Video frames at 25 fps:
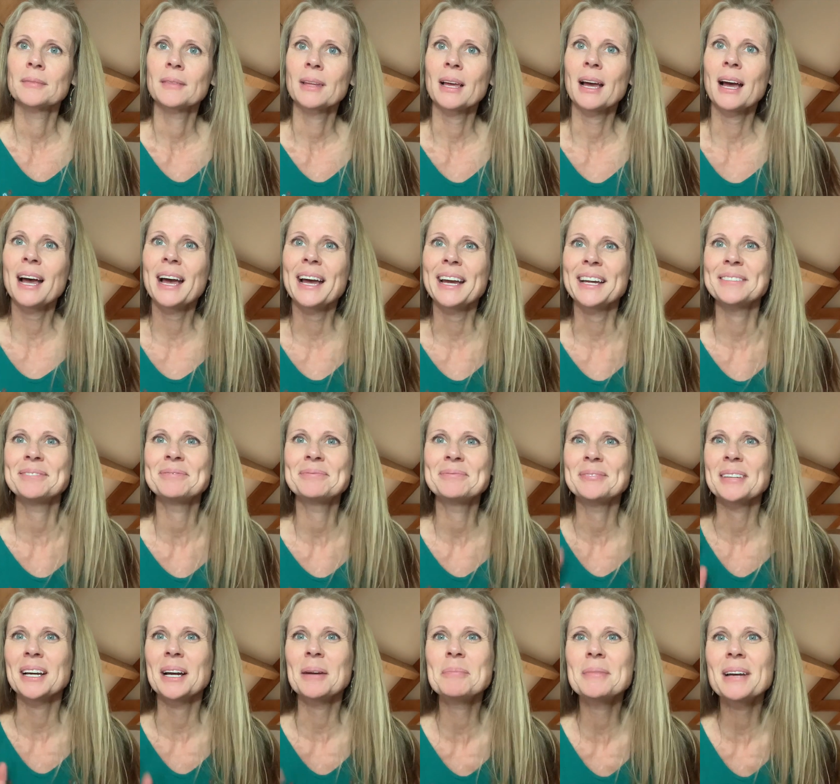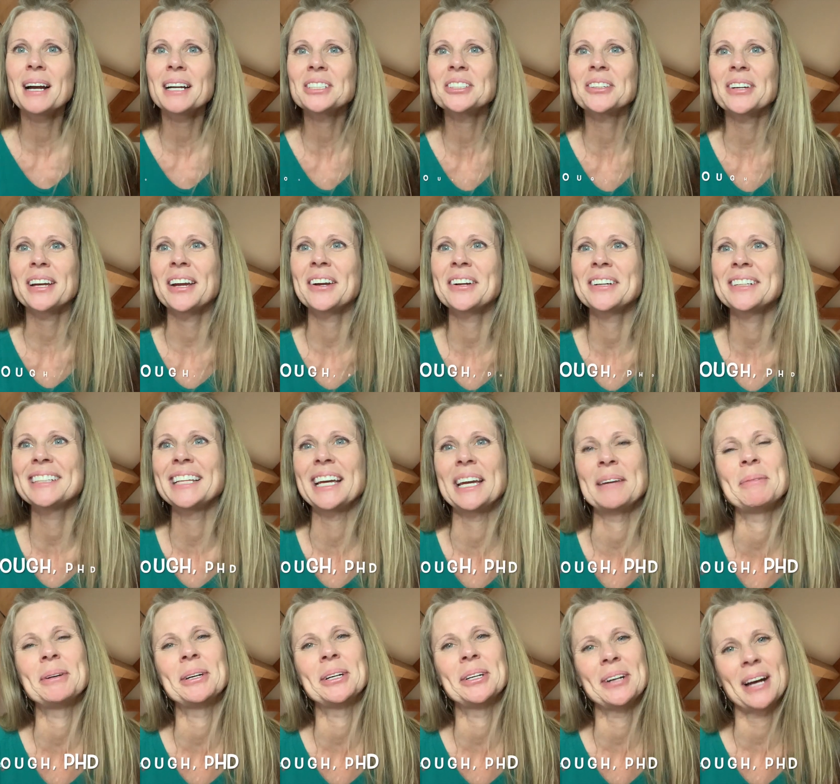Hi, I'm Dr. Erin
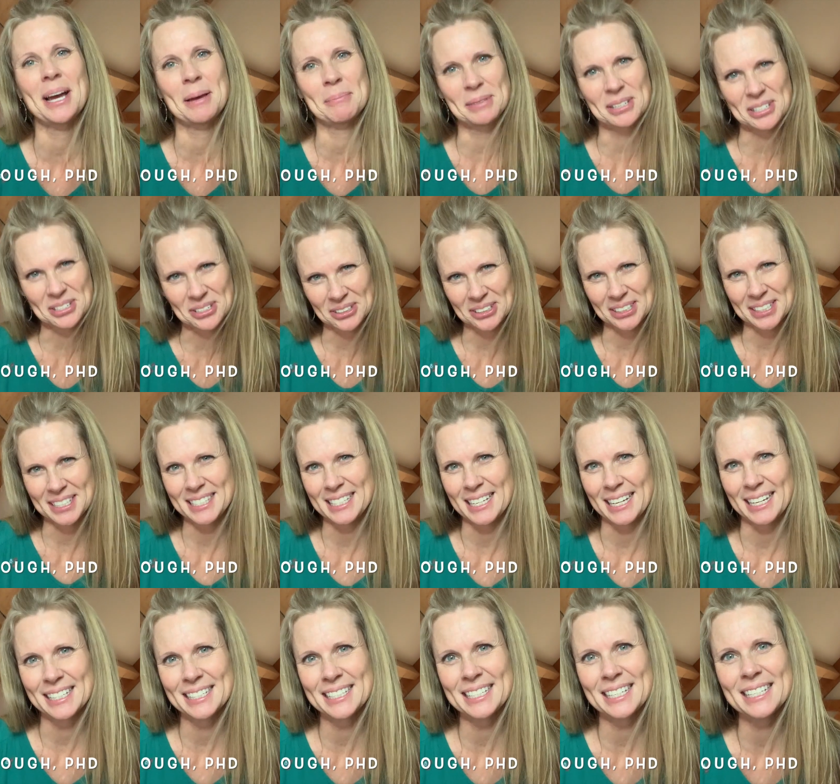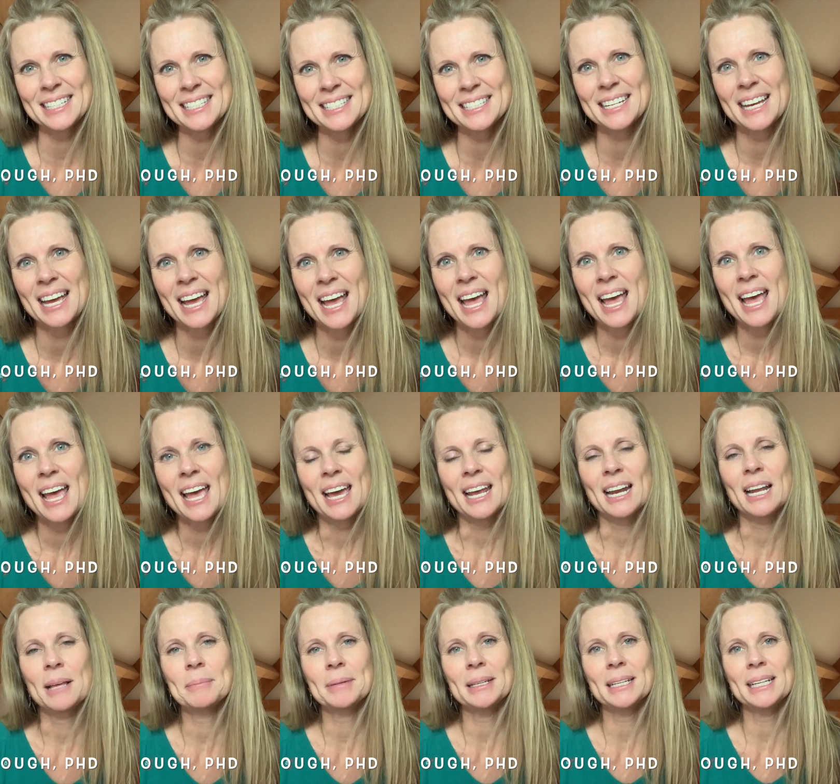Clabough. I'm a neuroscientist, and
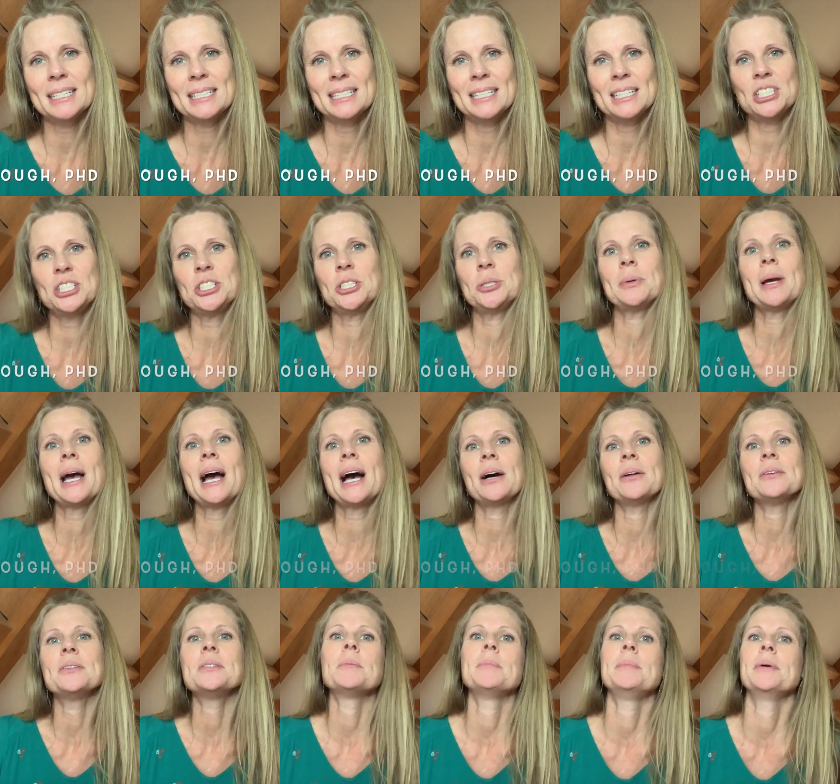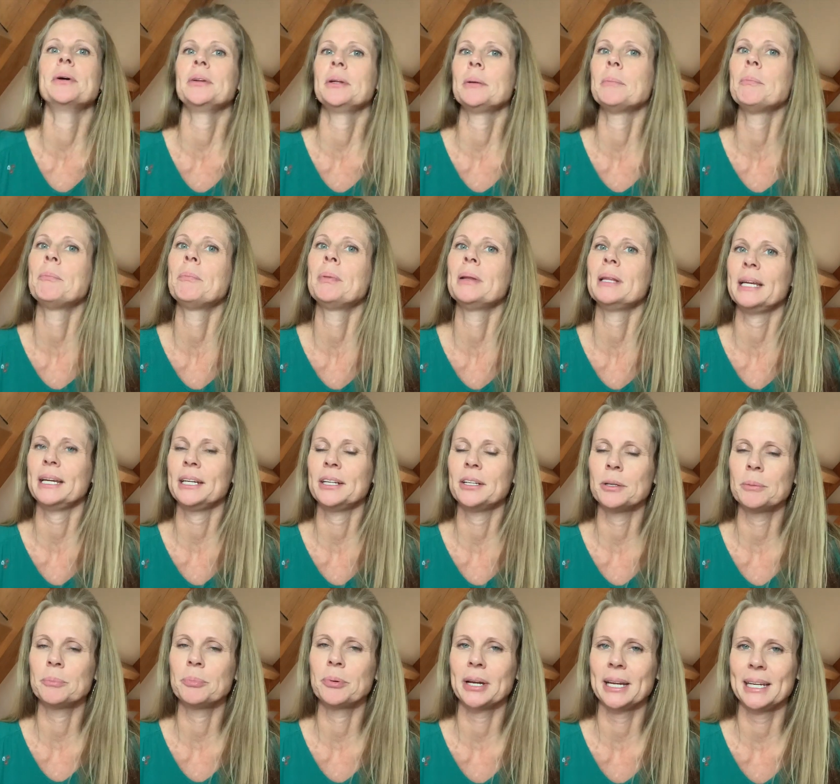I'm going to teach you how to build a Play-Doh
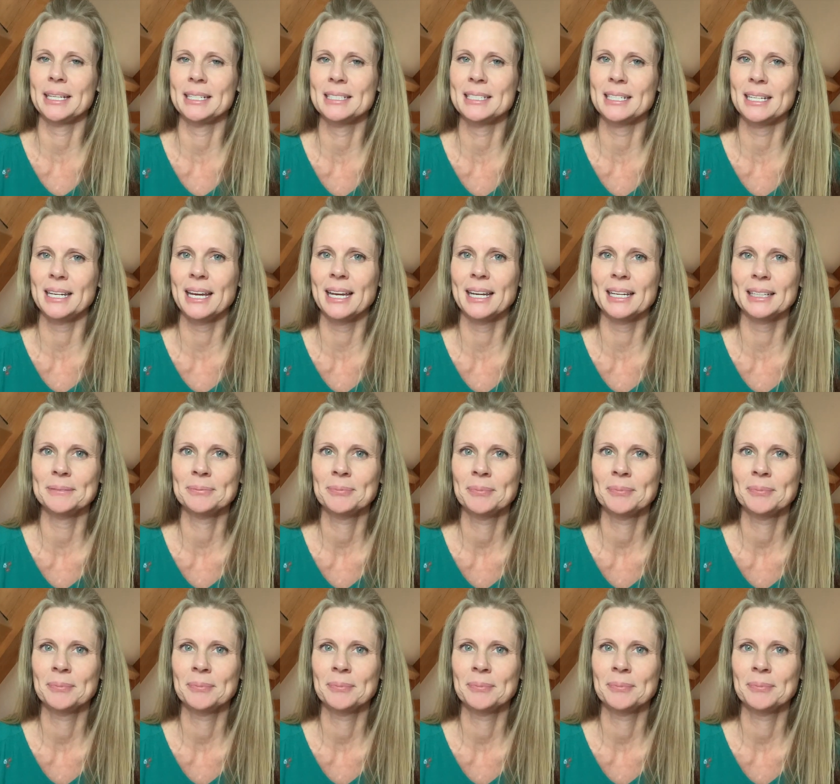brain today.